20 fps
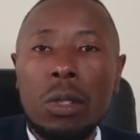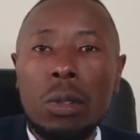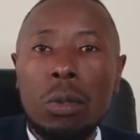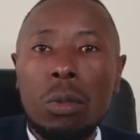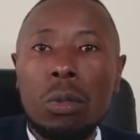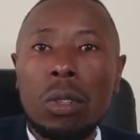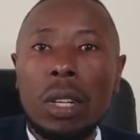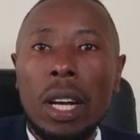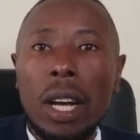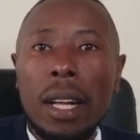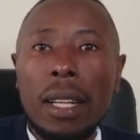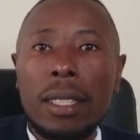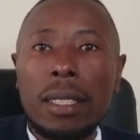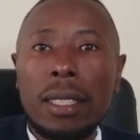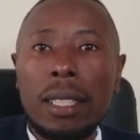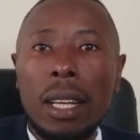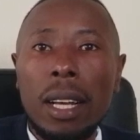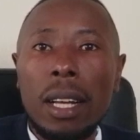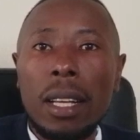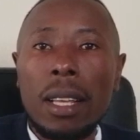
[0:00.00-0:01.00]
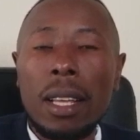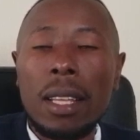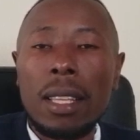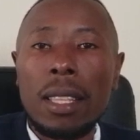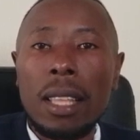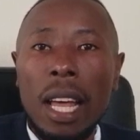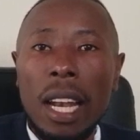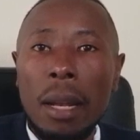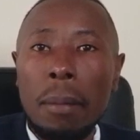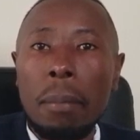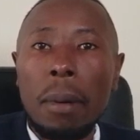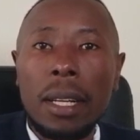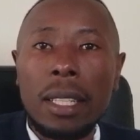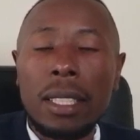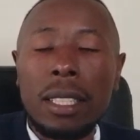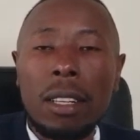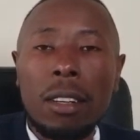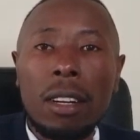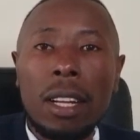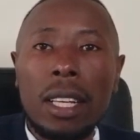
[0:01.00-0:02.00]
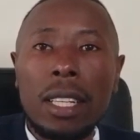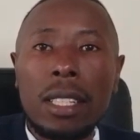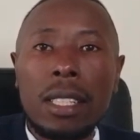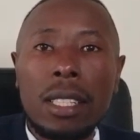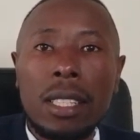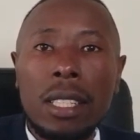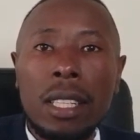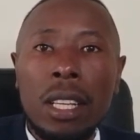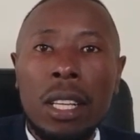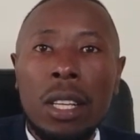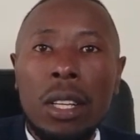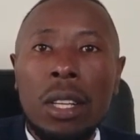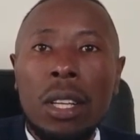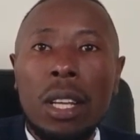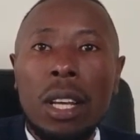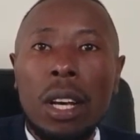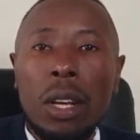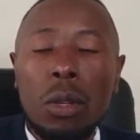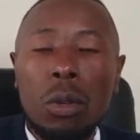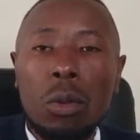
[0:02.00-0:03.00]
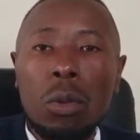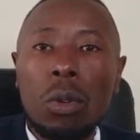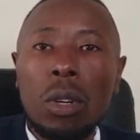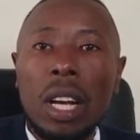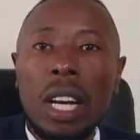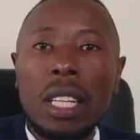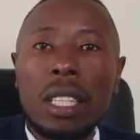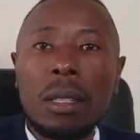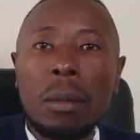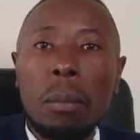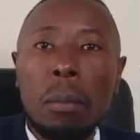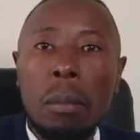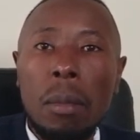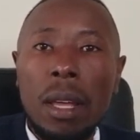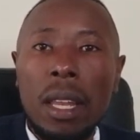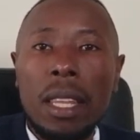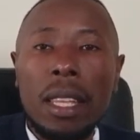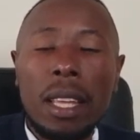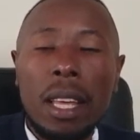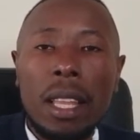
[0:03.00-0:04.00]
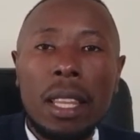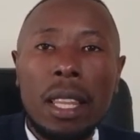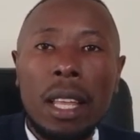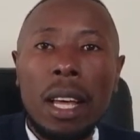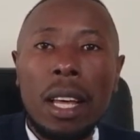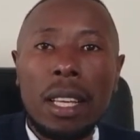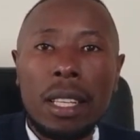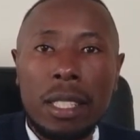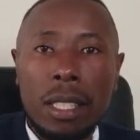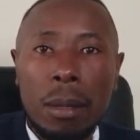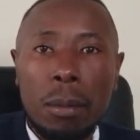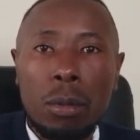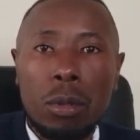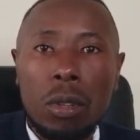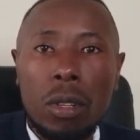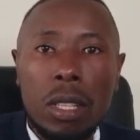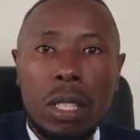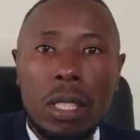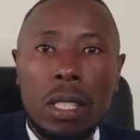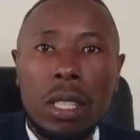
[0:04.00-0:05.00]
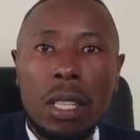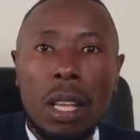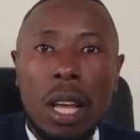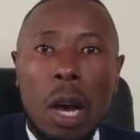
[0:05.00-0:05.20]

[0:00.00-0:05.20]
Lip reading: You look at third party rights. You look at many other exceptions.